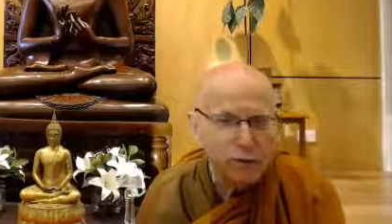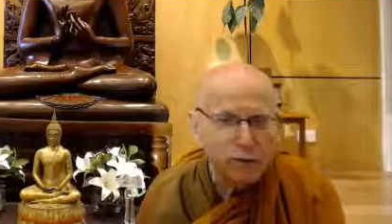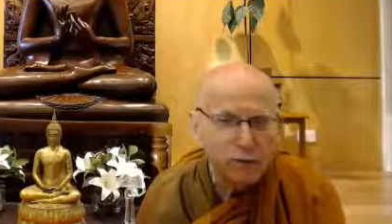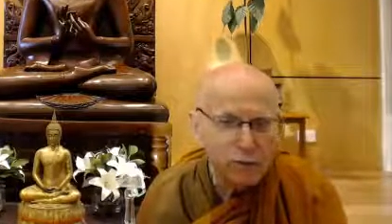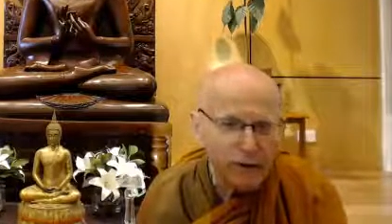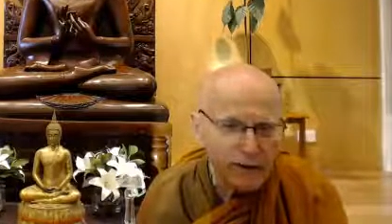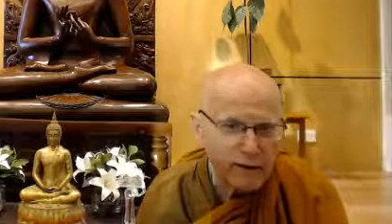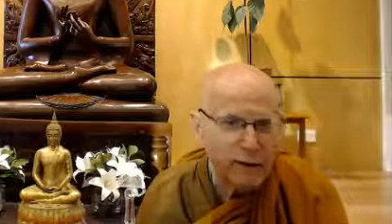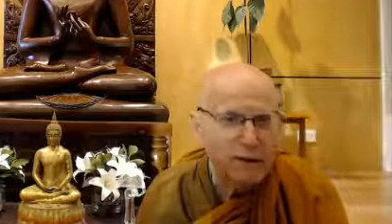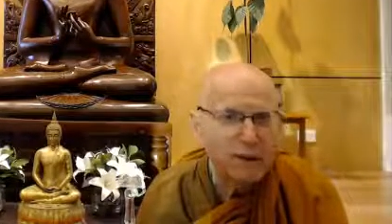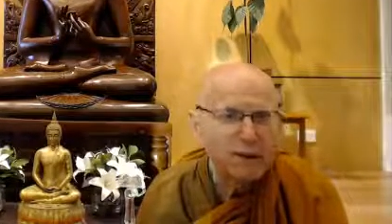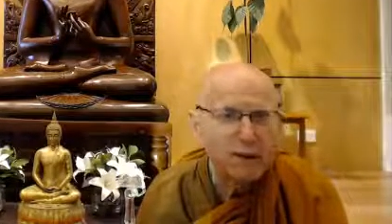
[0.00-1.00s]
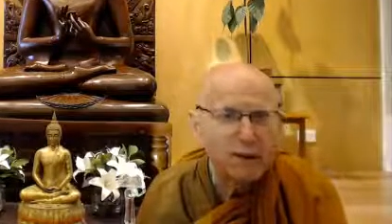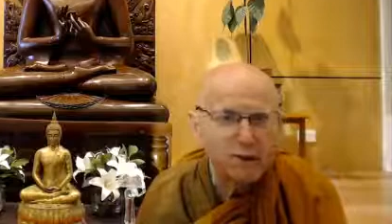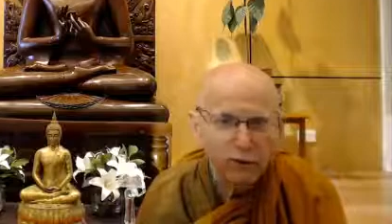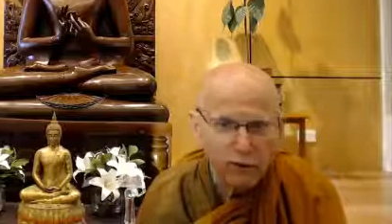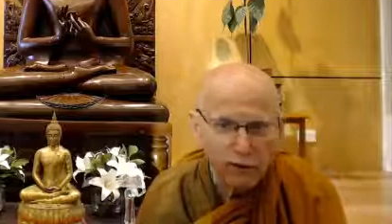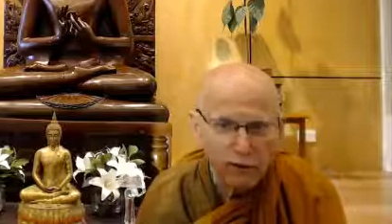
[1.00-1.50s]
to make that
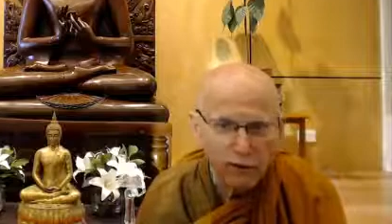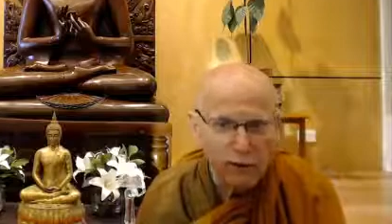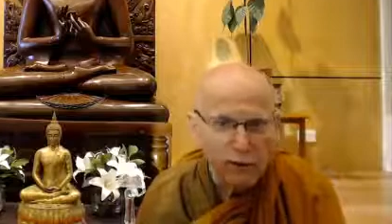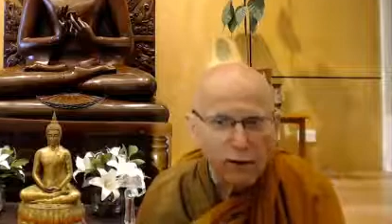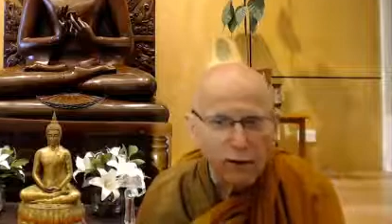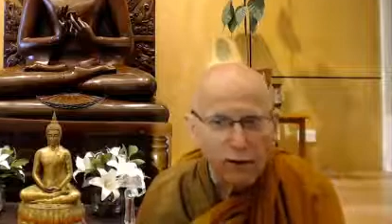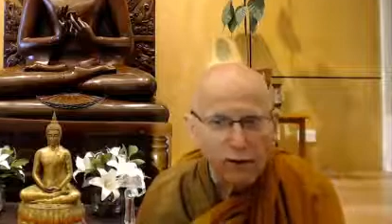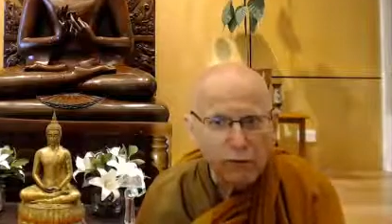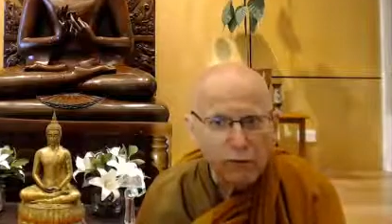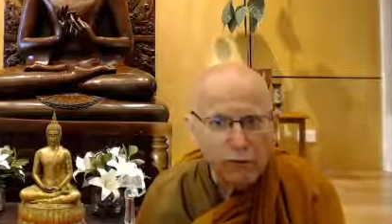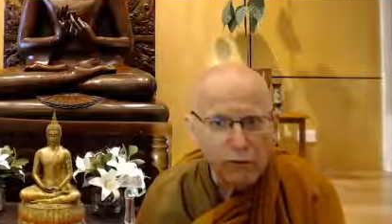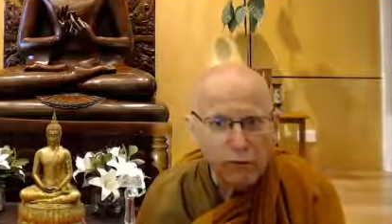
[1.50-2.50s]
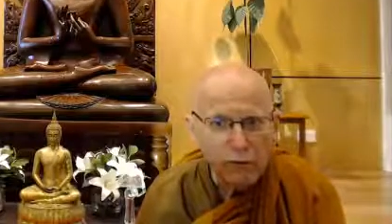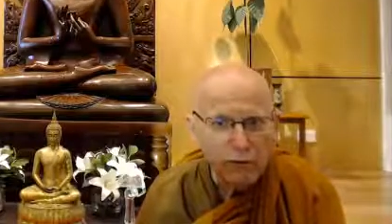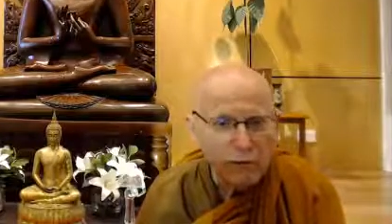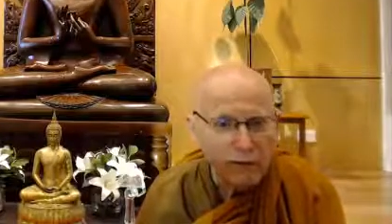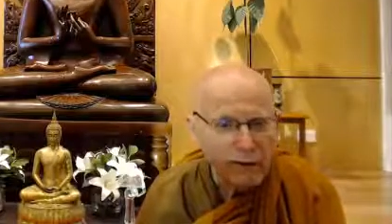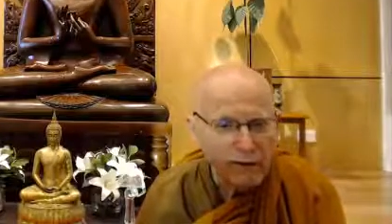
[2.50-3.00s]
connection. And of
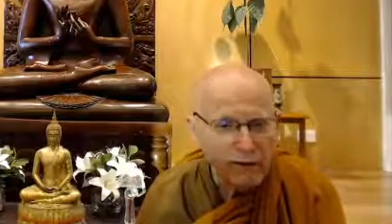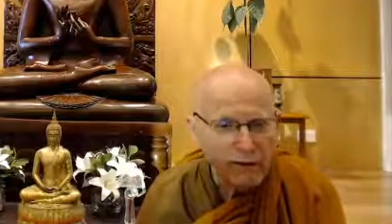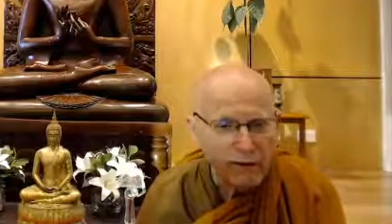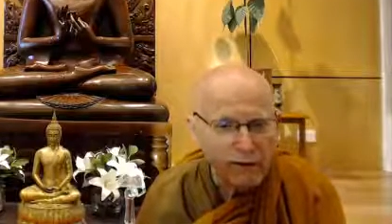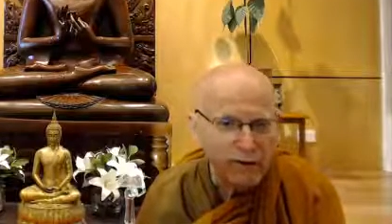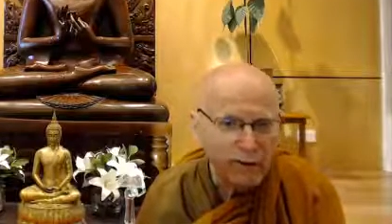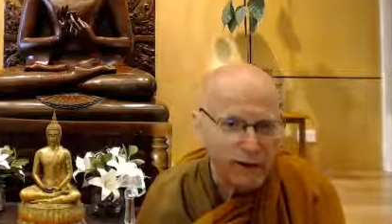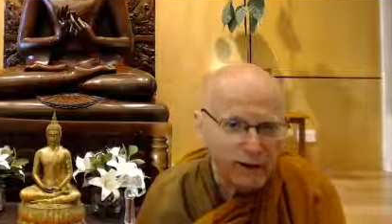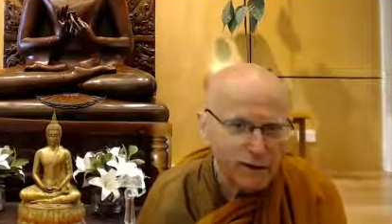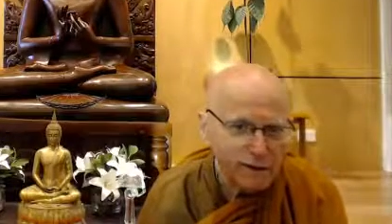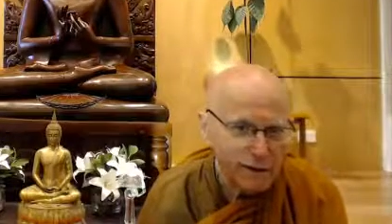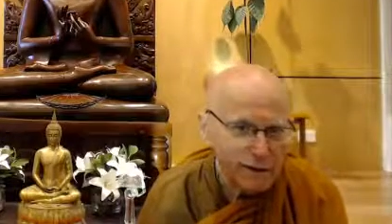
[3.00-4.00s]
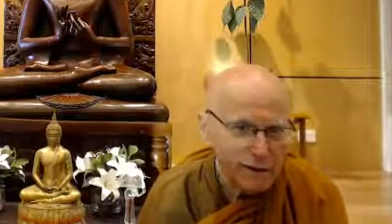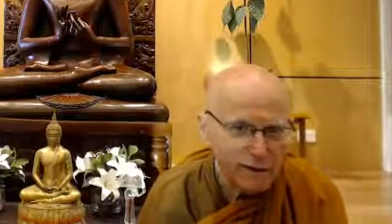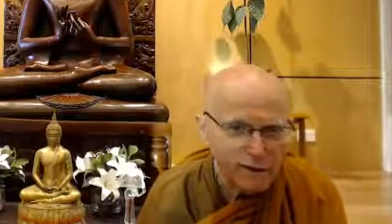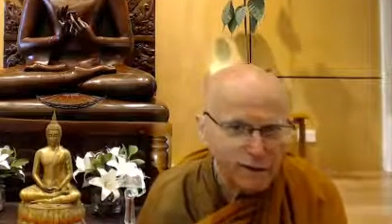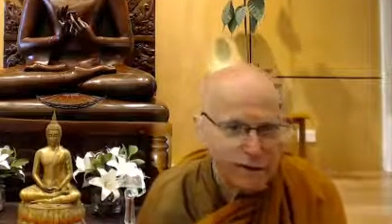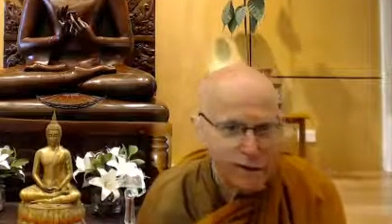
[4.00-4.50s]
course, we have that saying, I think
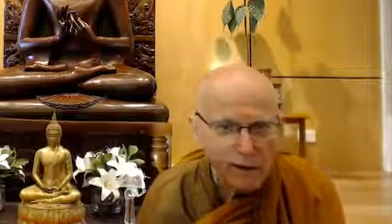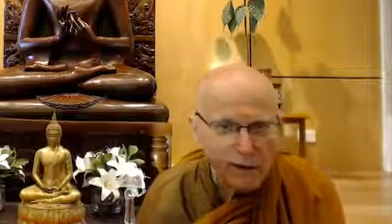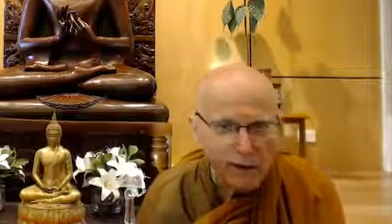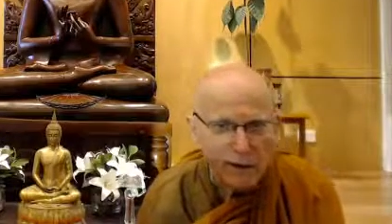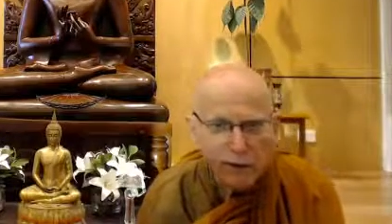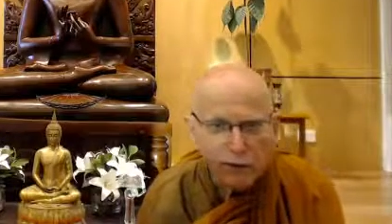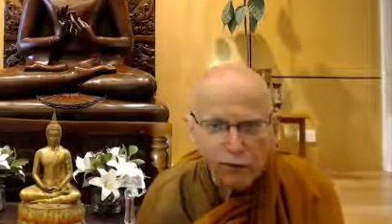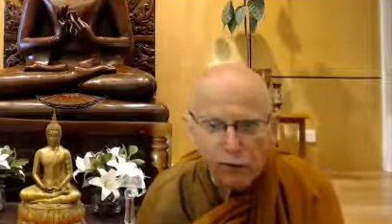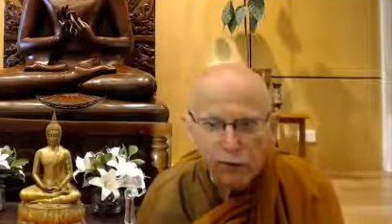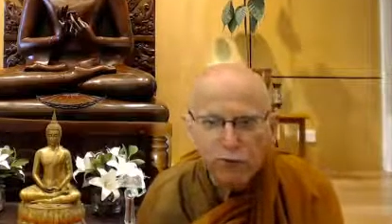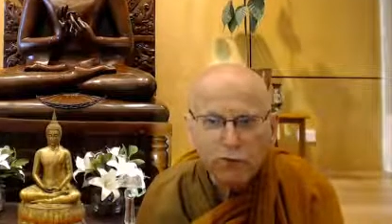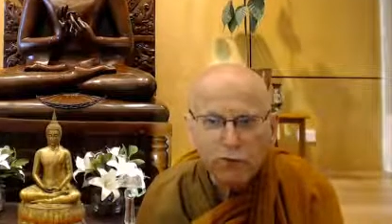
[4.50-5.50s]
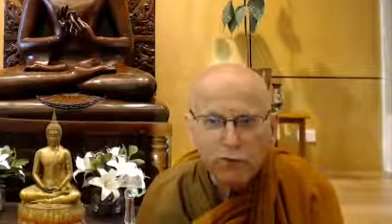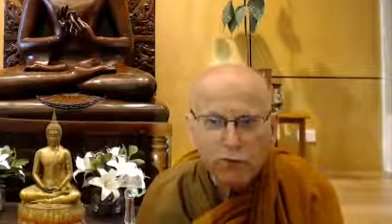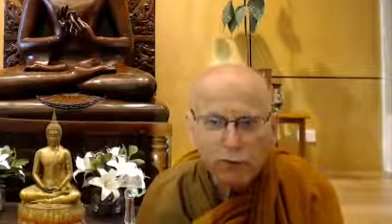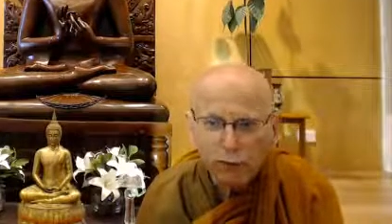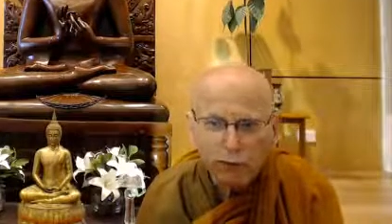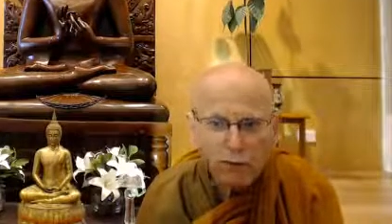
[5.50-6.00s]
it's from Zen
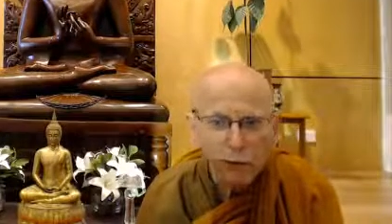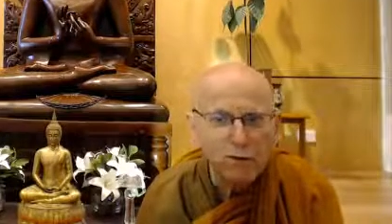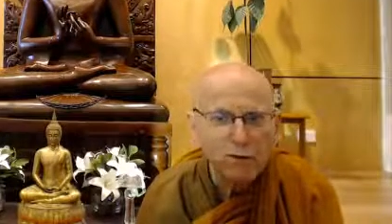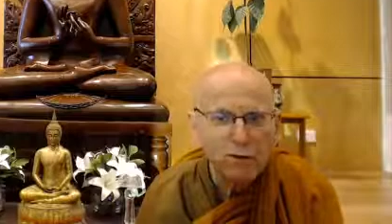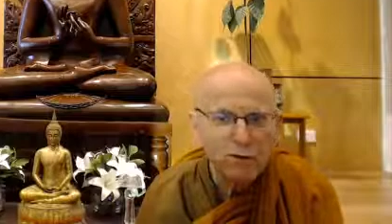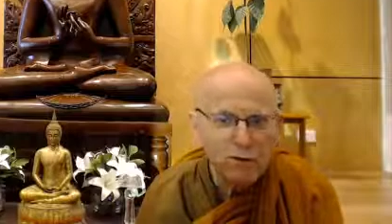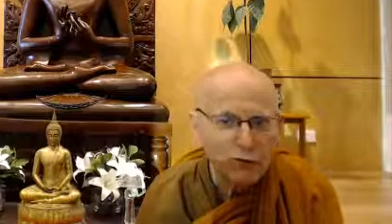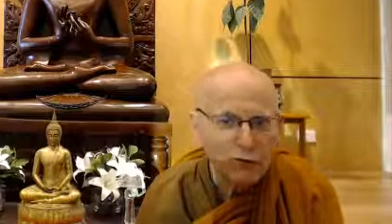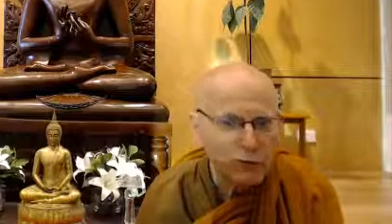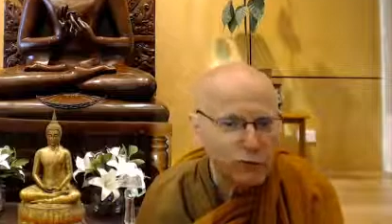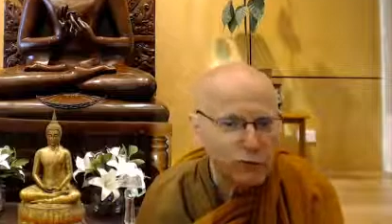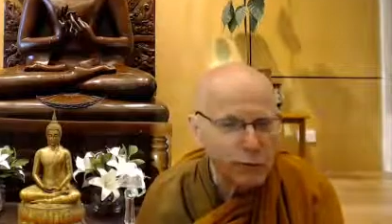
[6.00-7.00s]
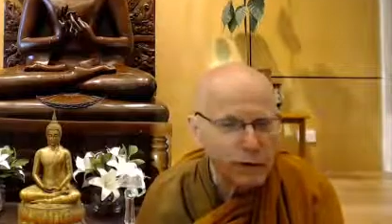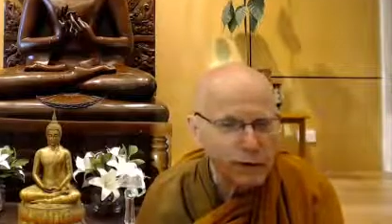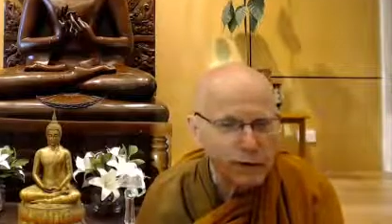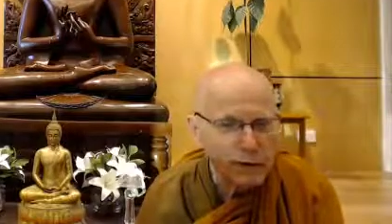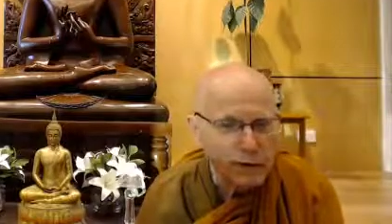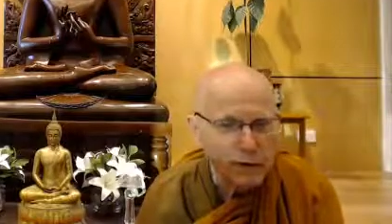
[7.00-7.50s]
probably, when the teacher is
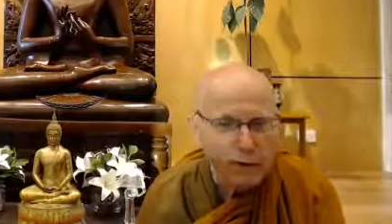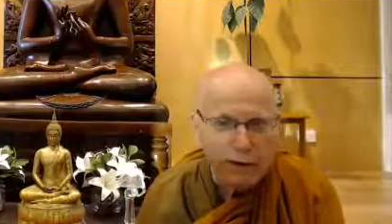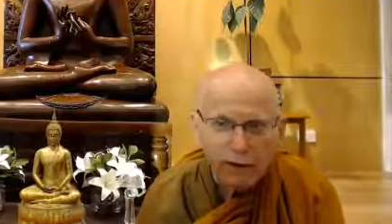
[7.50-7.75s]
ready,